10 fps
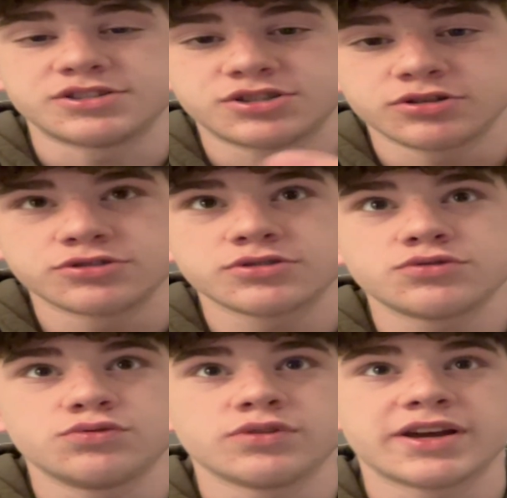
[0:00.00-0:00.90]
children
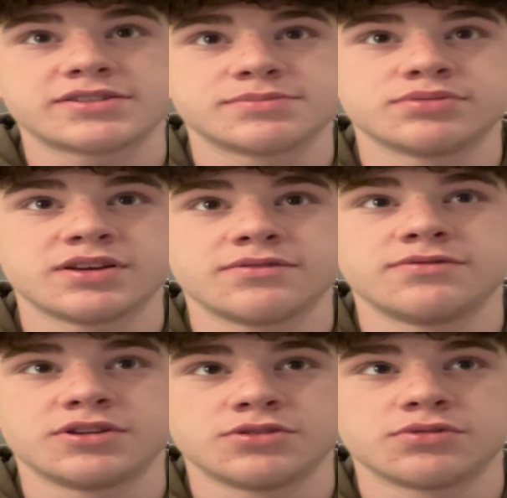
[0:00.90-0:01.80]
who like to play
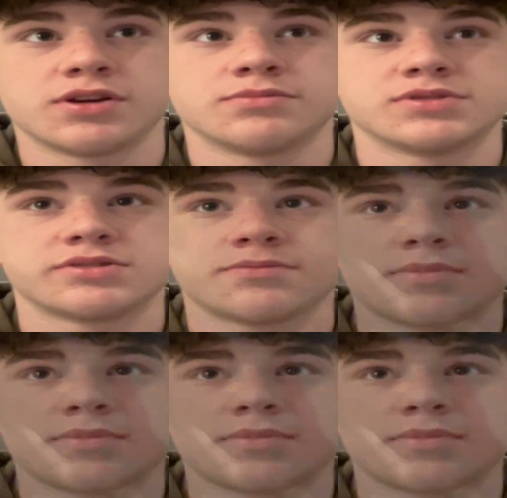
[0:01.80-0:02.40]
video games.